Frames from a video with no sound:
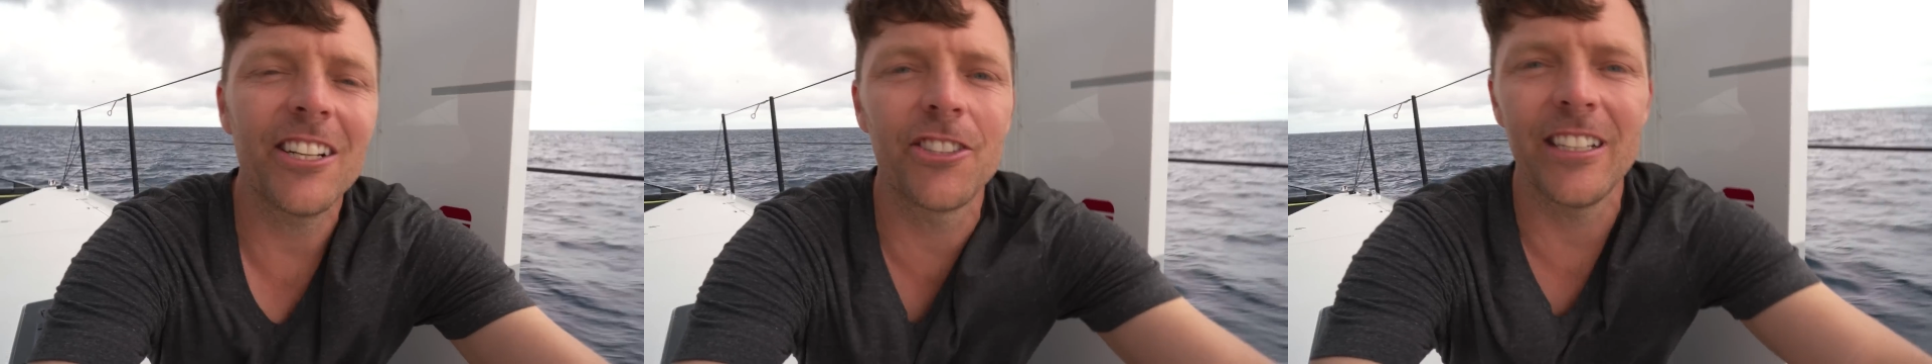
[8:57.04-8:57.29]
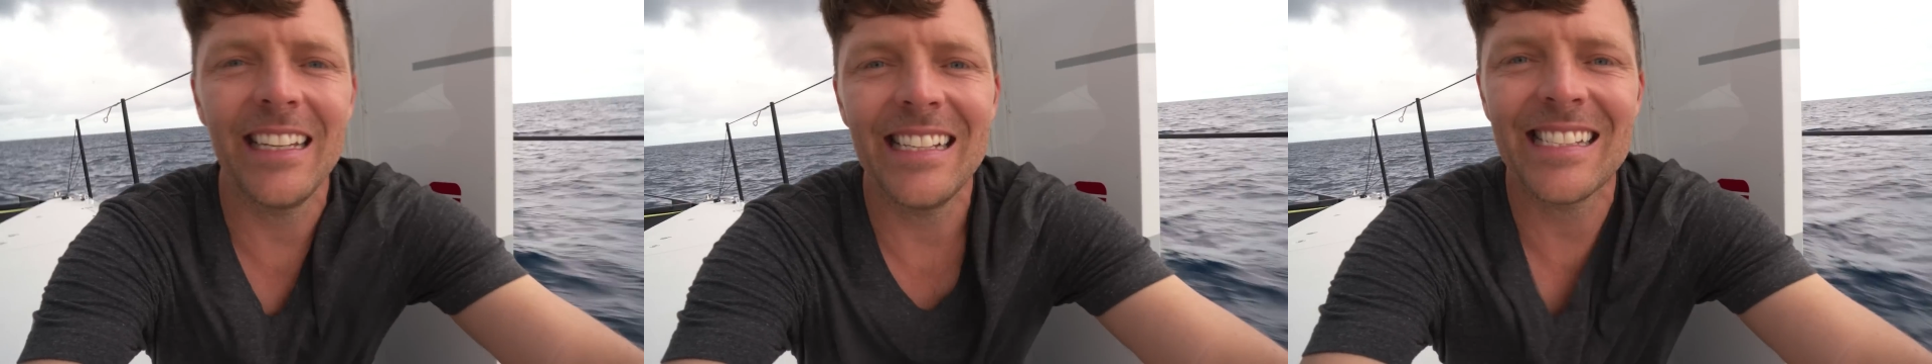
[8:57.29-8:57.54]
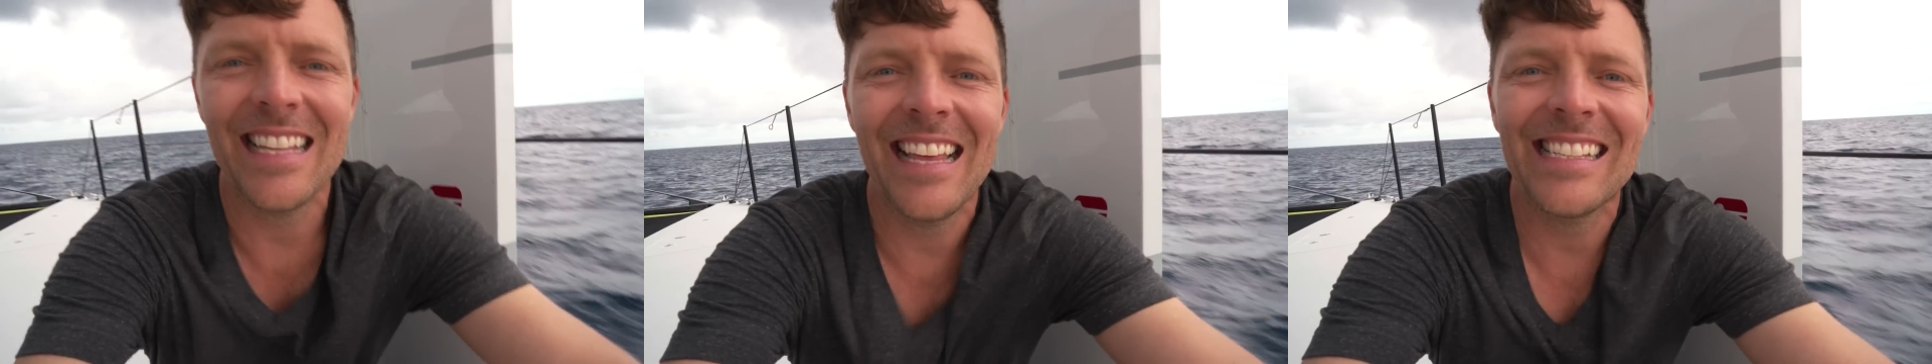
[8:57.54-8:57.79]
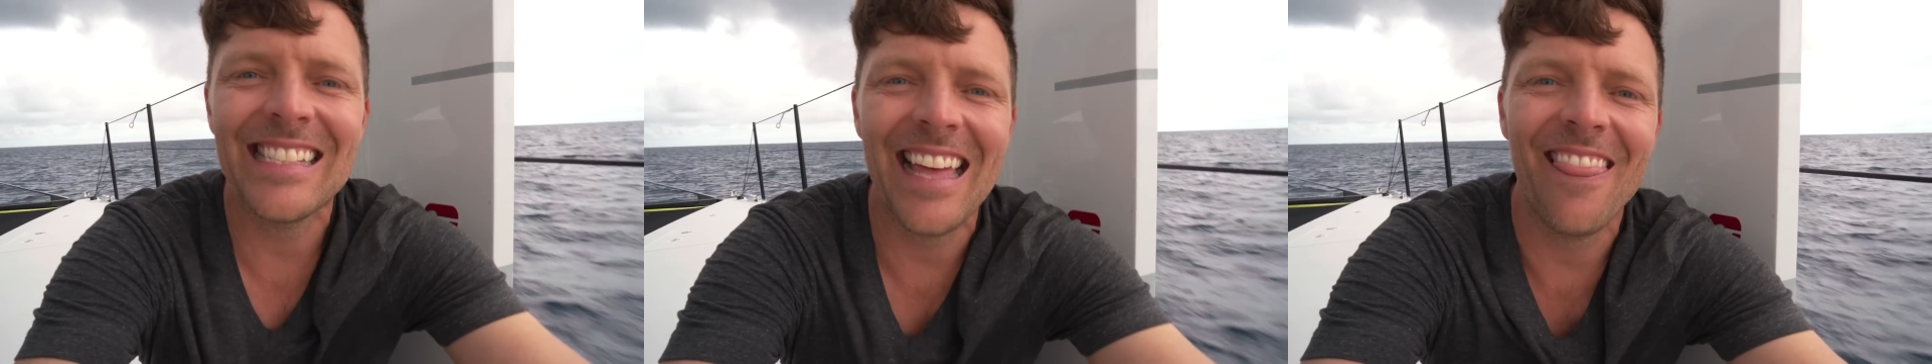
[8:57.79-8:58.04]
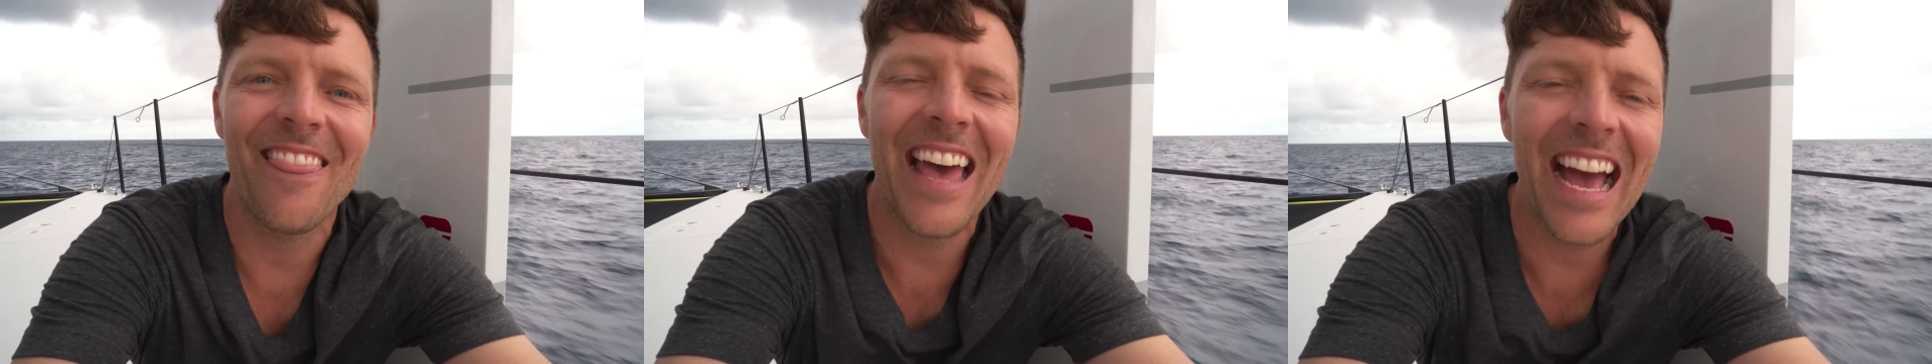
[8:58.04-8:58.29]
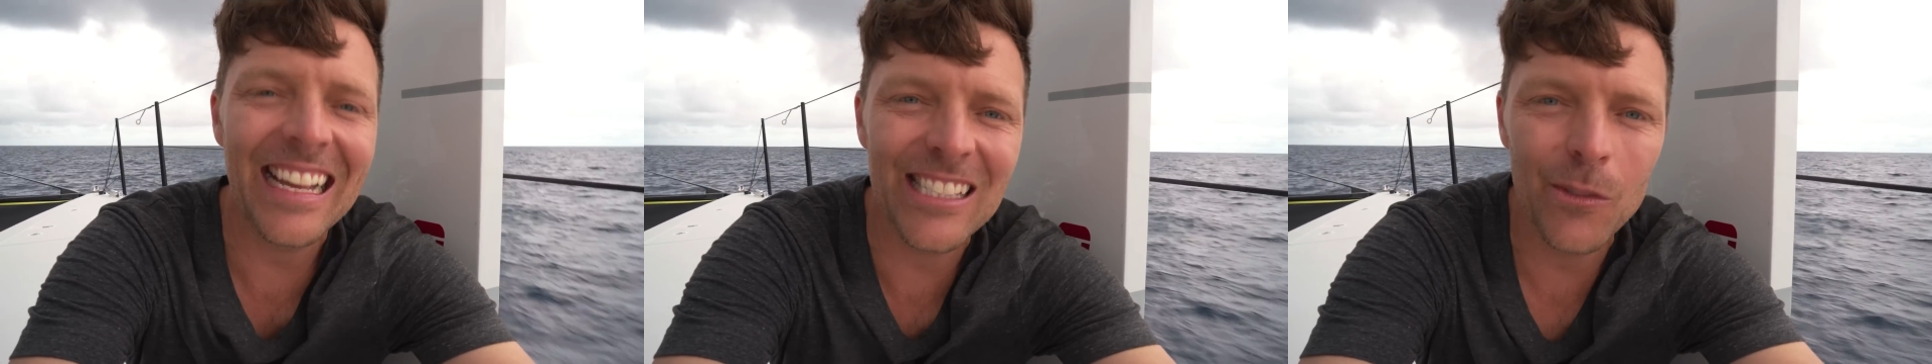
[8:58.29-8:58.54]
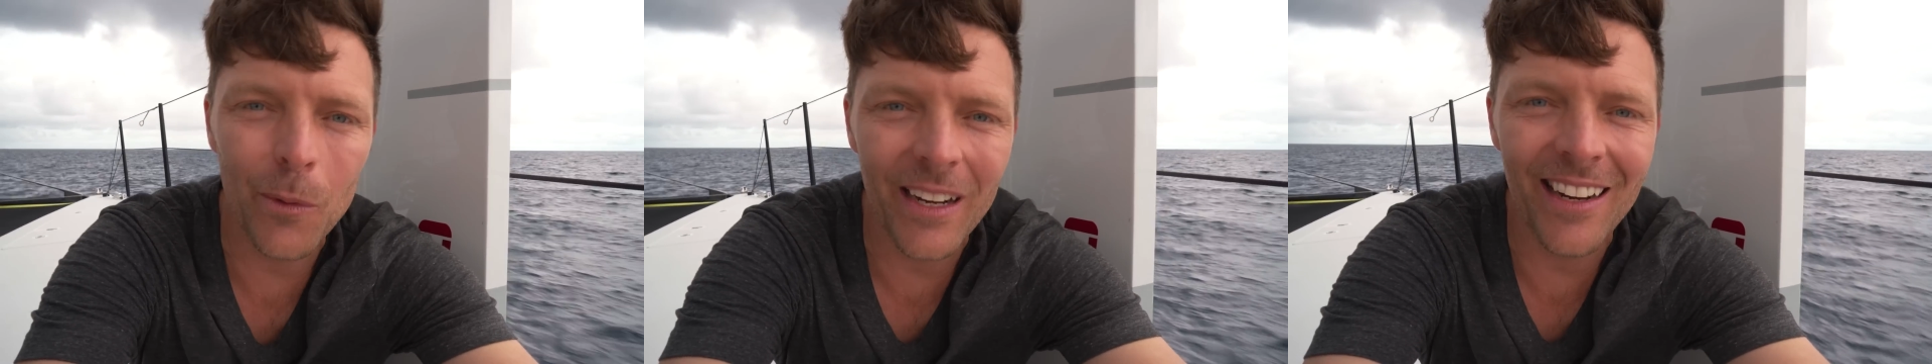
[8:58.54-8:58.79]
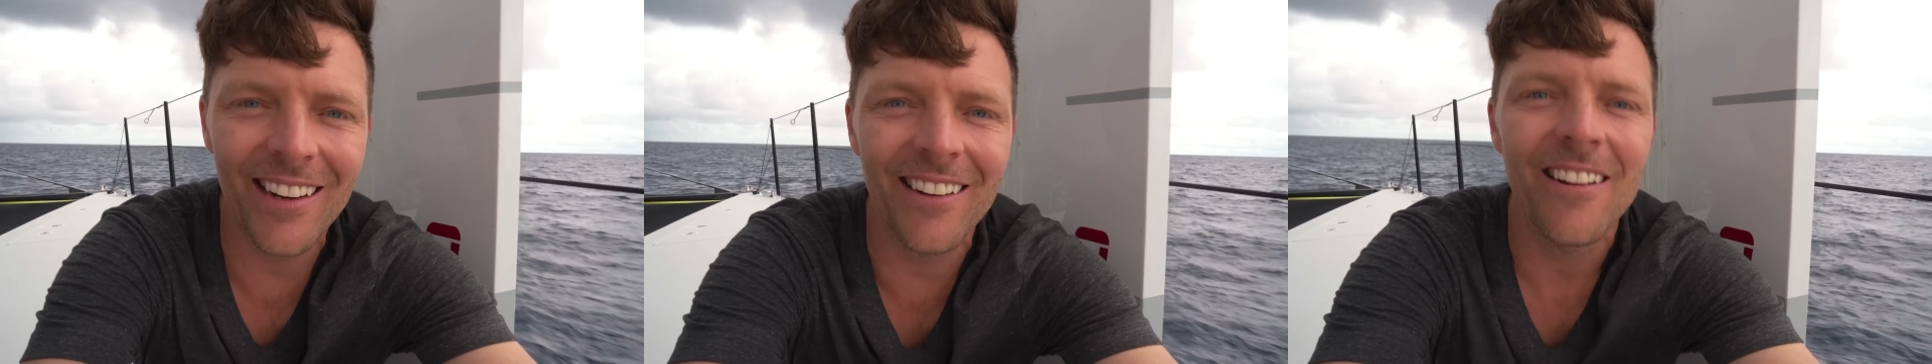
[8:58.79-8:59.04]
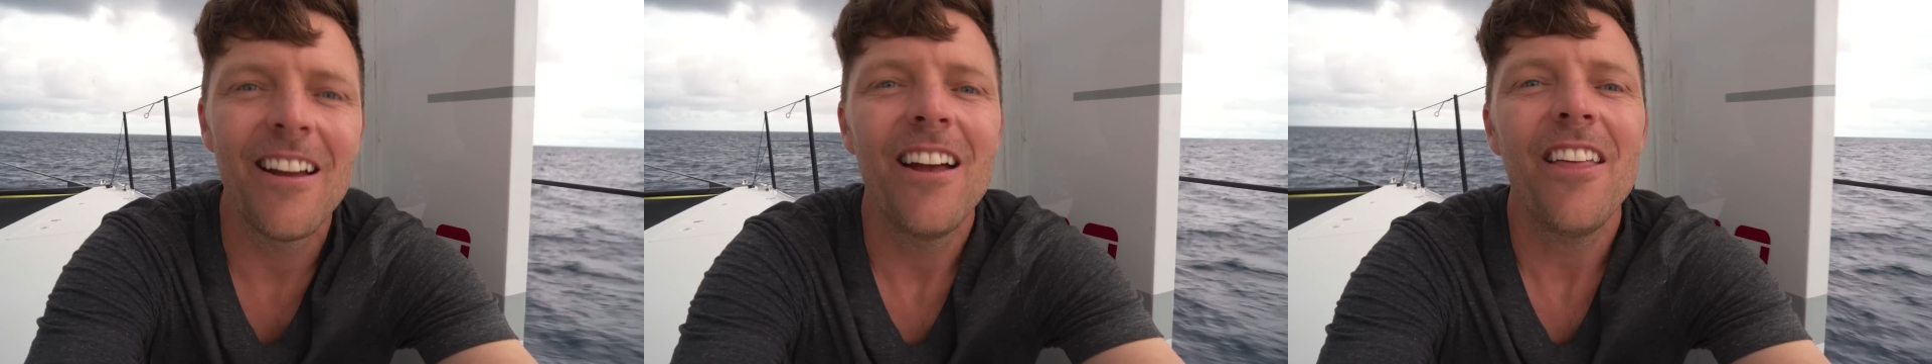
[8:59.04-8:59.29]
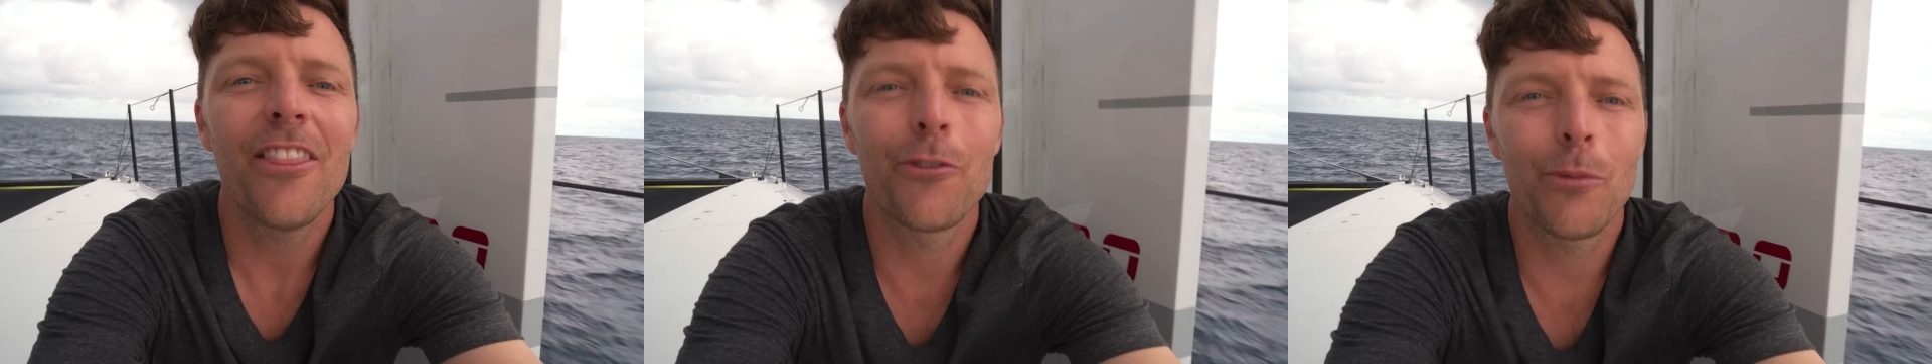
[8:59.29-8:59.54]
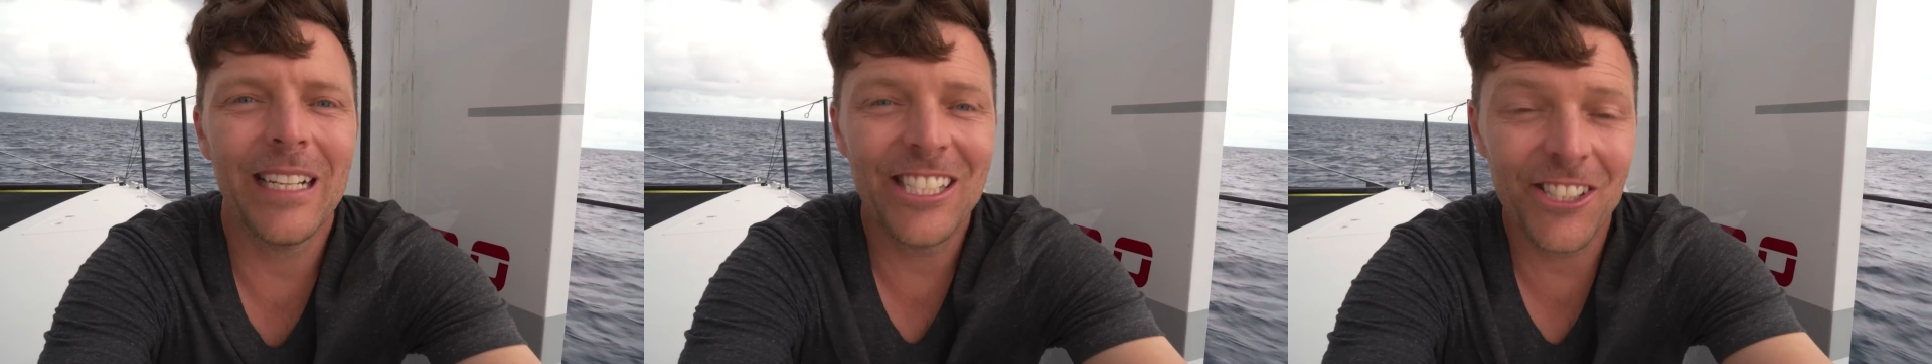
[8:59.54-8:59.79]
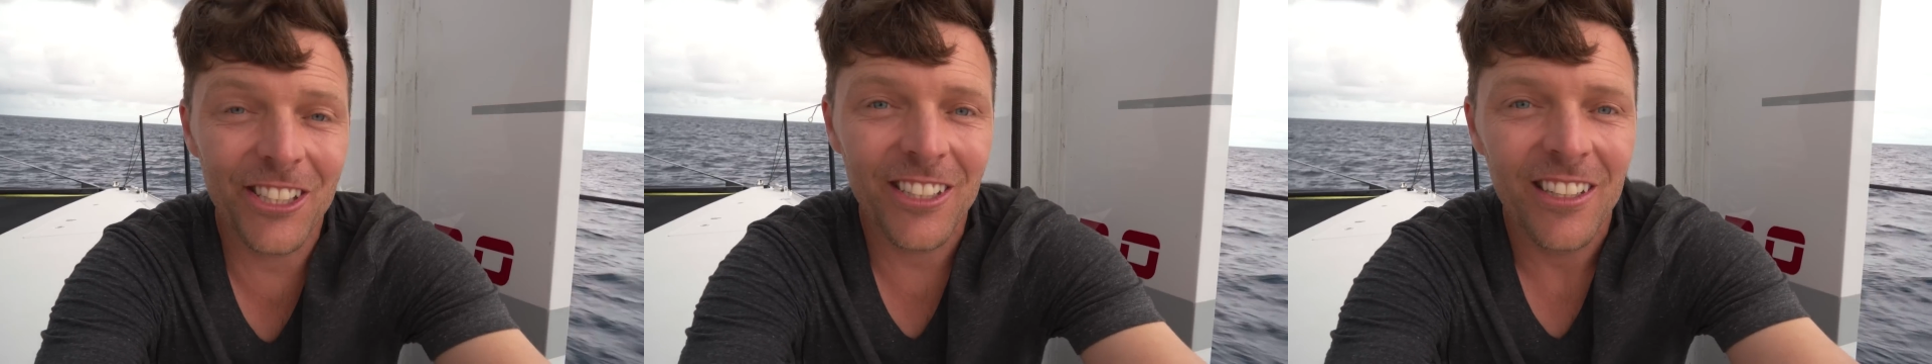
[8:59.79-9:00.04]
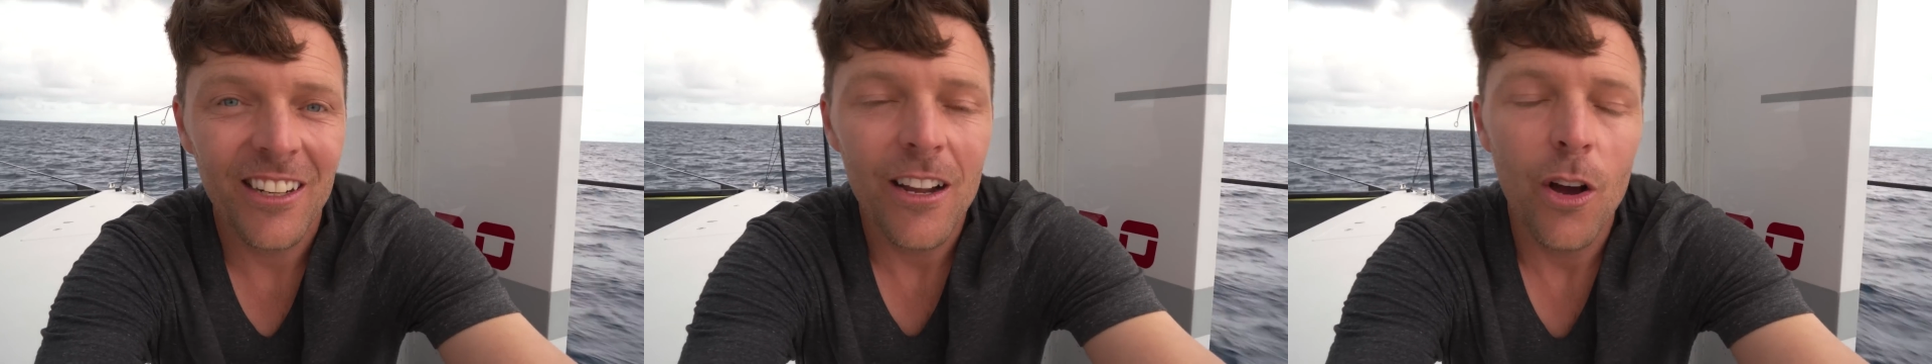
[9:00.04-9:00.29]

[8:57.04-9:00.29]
degrees and they said that's where the reacher